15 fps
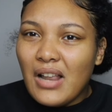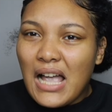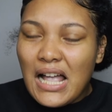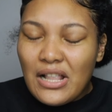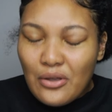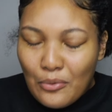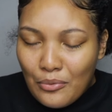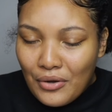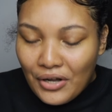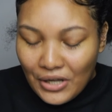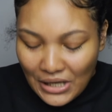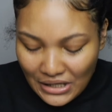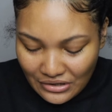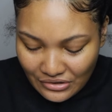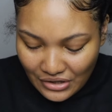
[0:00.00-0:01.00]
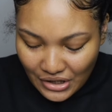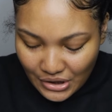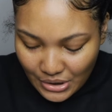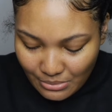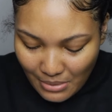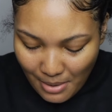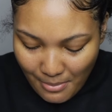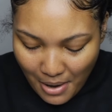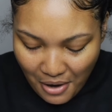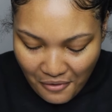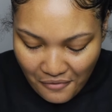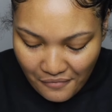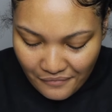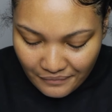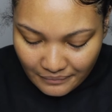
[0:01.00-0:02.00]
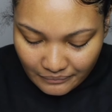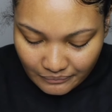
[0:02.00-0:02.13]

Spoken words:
I had a weird ass taste in my mouth.